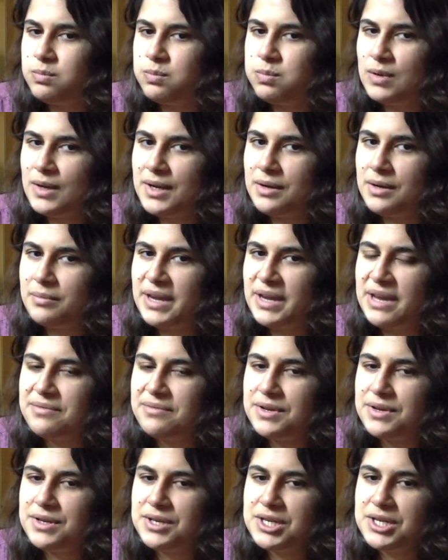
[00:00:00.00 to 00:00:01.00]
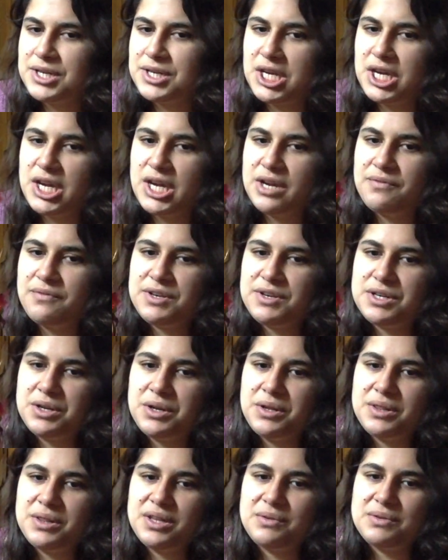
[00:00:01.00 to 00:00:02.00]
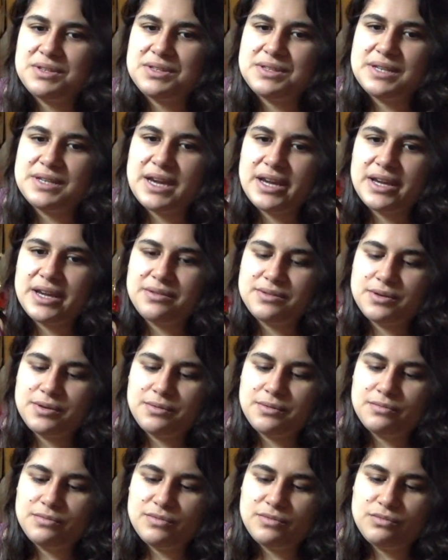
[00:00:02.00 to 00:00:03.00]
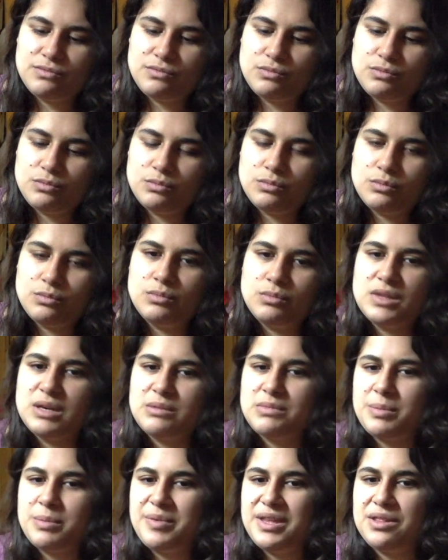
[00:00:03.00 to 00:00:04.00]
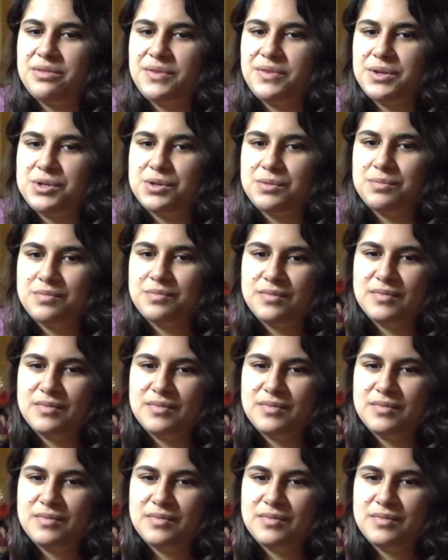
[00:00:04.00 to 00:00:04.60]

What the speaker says: but I haven't done anything with his tack, so that might be in the future.